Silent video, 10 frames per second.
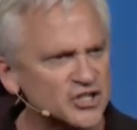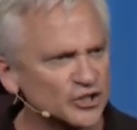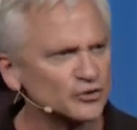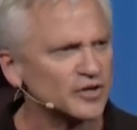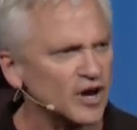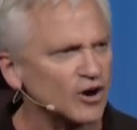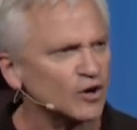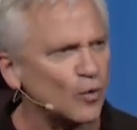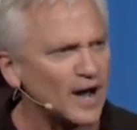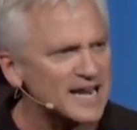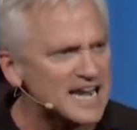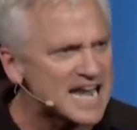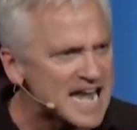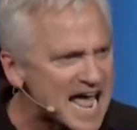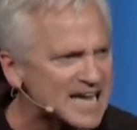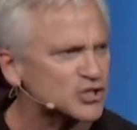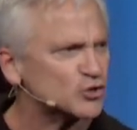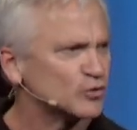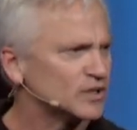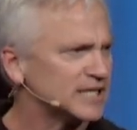Children are quite
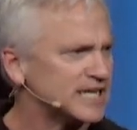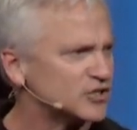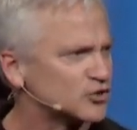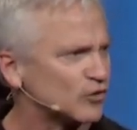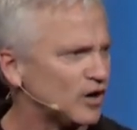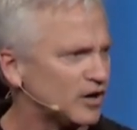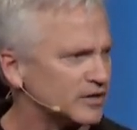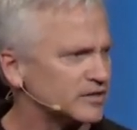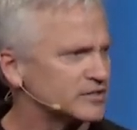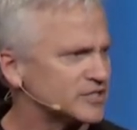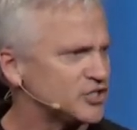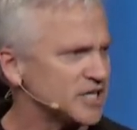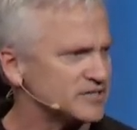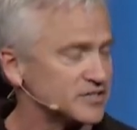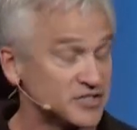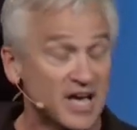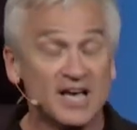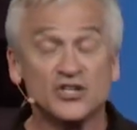naturally drawn to Jesus.